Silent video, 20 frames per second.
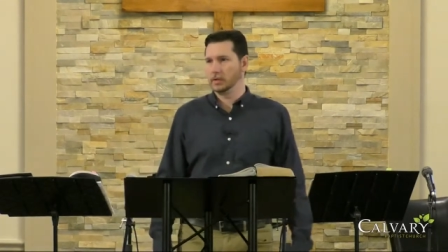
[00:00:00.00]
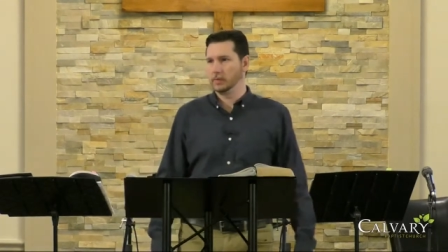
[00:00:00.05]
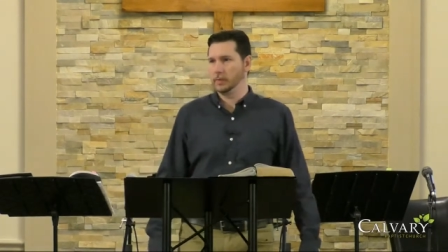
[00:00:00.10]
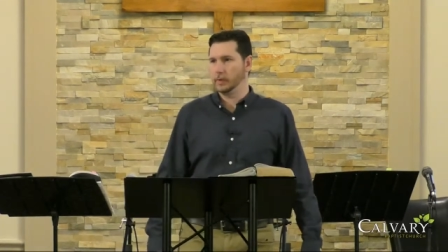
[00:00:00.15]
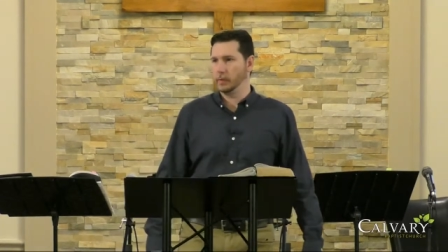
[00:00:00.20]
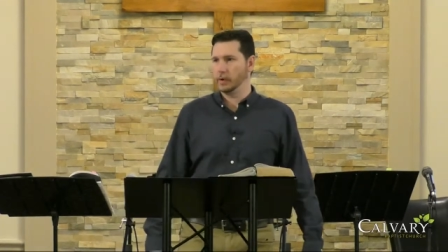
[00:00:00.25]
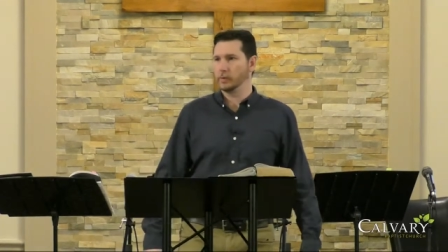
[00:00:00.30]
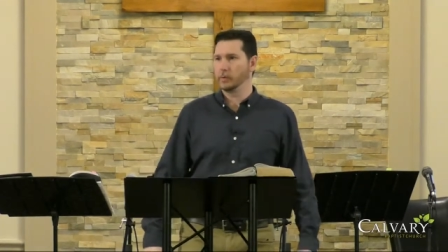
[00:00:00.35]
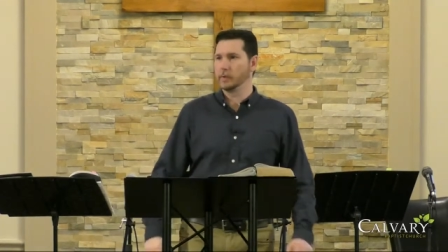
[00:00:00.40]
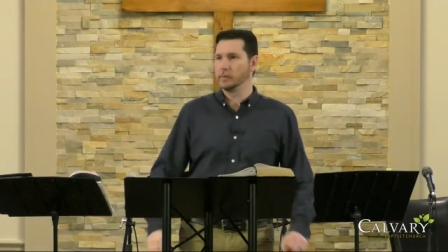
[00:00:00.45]

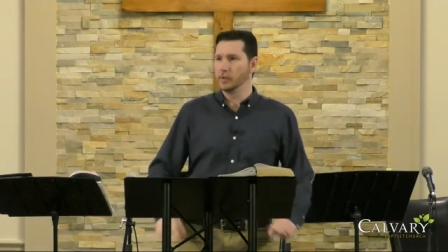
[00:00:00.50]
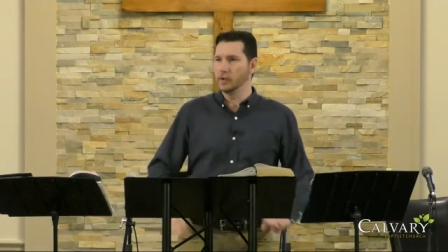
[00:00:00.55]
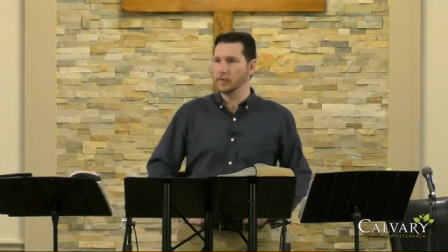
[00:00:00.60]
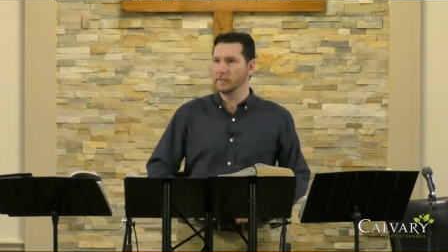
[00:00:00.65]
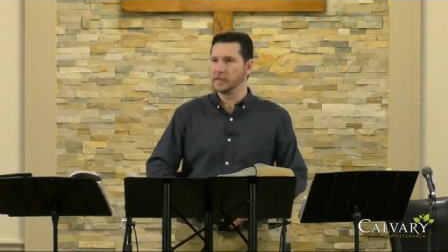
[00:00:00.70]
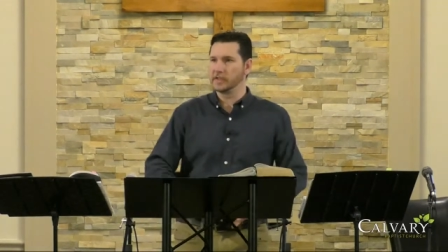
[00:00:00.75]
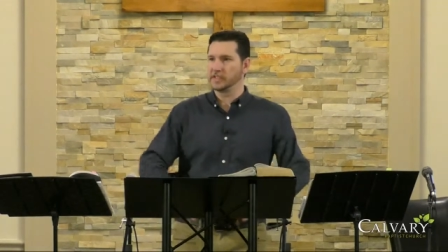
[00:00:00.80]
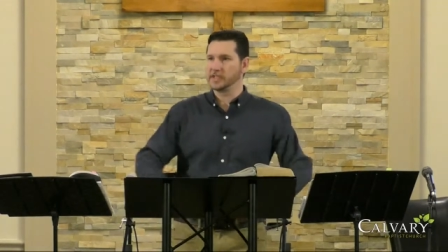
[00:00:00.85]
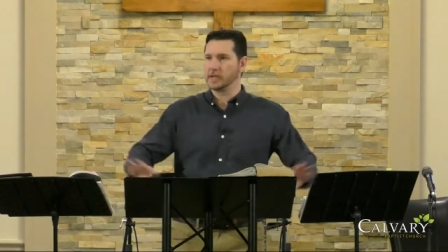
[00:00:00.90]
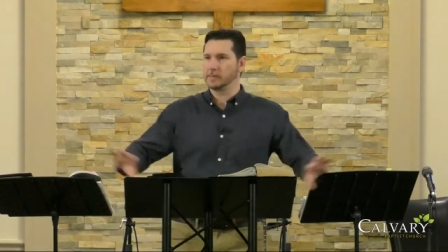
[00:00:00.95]
We want to
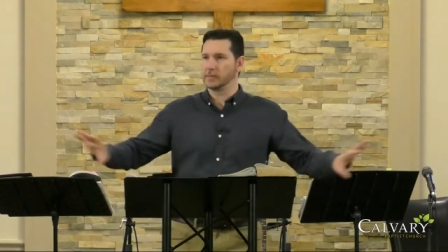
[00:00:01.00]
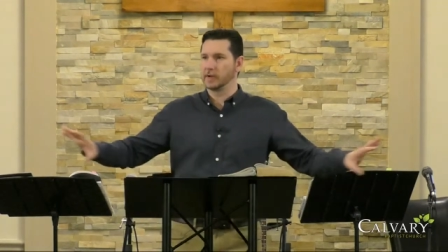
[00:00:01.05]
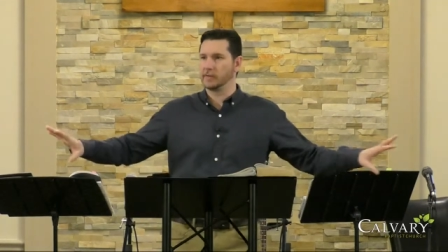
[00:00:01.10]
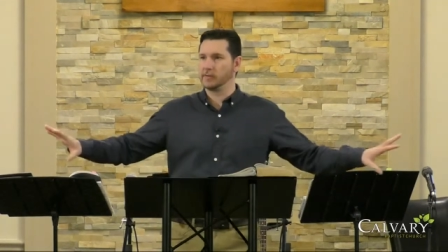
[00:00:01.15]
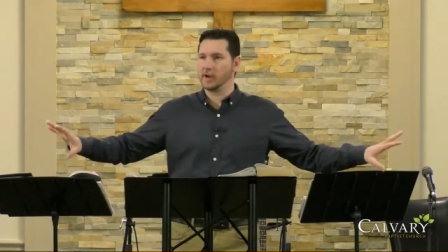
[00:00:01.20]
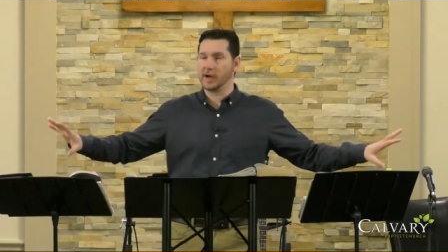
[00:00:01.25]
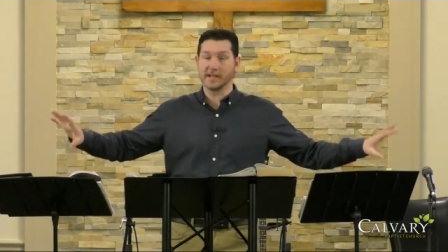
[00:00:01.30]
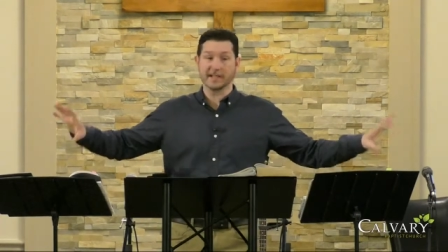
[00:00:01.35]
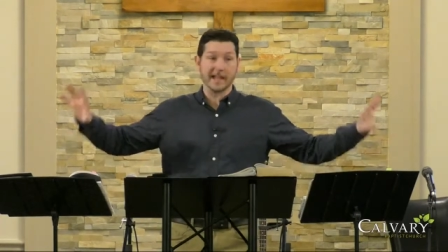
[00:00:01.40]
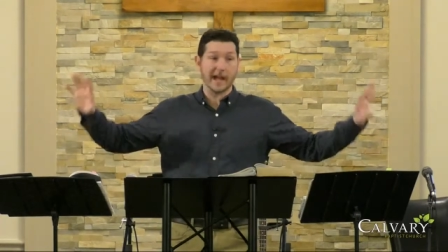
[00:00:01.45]
remove the stigma
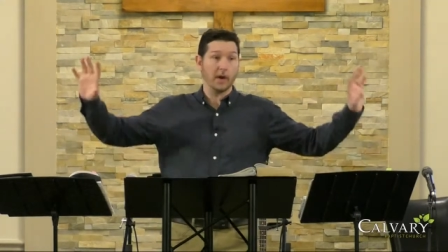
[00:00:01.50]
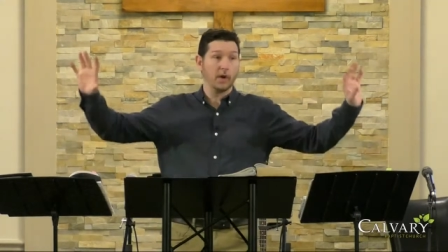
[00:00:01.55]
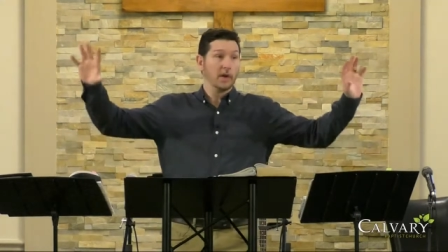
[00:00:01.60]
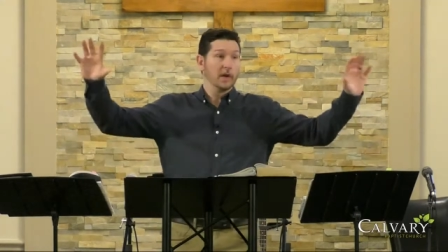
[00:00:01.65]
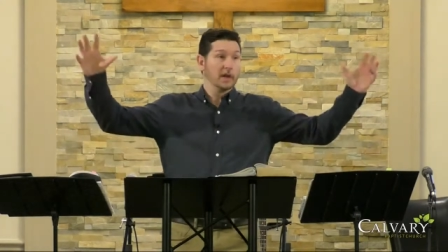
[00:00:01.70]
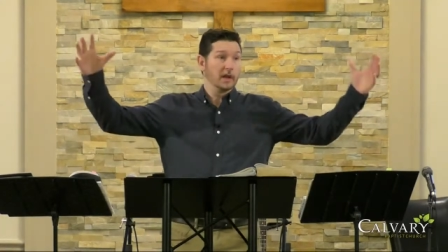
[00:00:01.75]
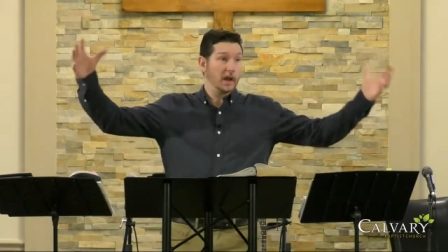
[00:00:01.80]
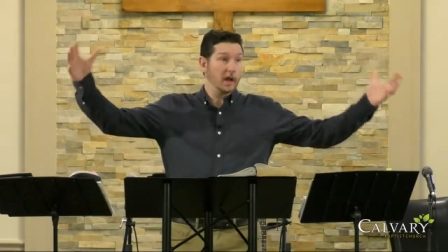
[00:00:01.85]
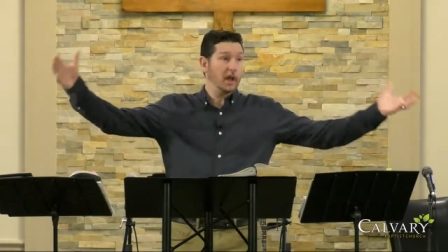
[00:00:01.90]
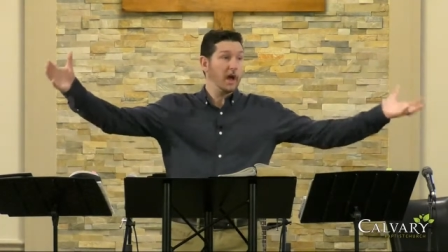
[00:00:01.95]
of Christ. Now,
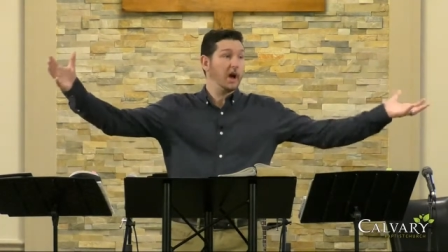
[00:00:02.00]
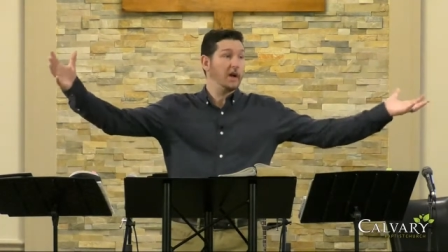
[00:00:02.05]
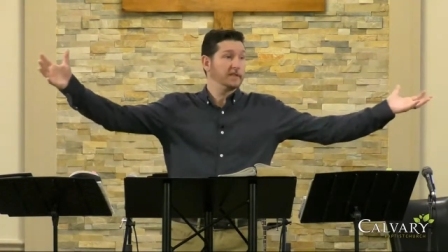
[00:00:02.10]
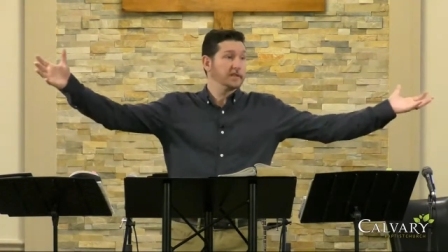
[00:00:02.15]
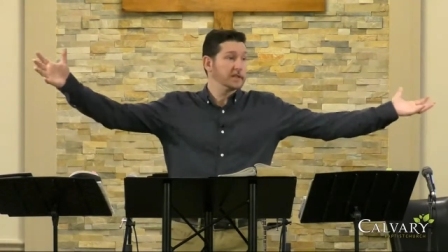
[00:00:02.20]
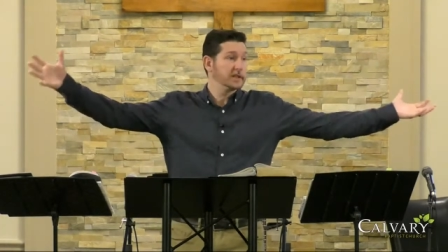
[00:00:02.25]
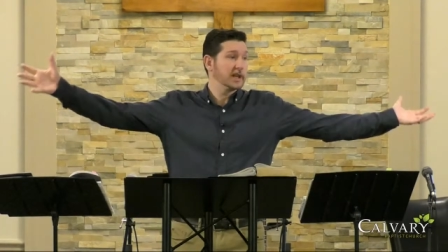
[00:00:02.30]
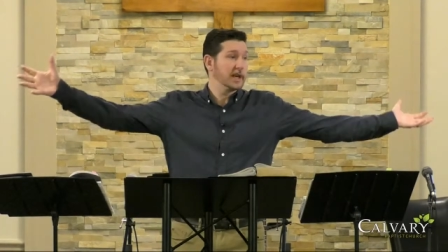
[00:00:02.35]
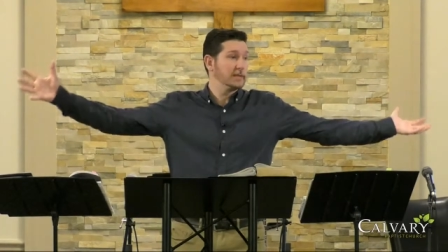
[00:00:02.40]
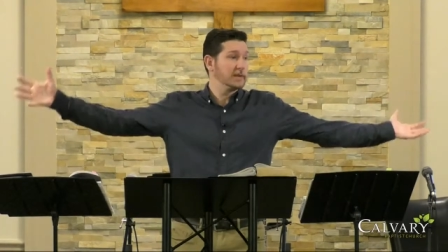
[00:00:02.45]

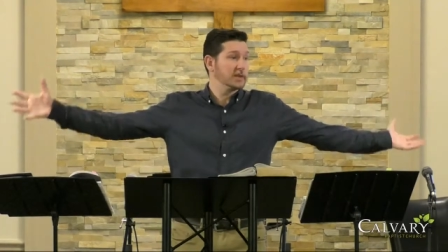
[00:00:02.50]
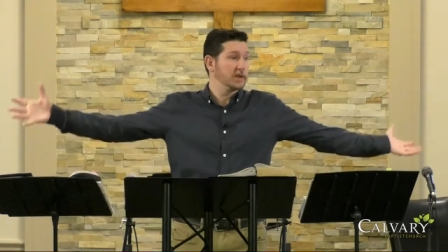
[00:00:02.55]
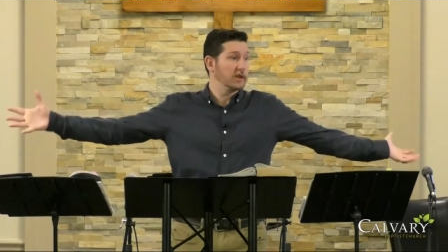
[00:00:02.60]
oftentimes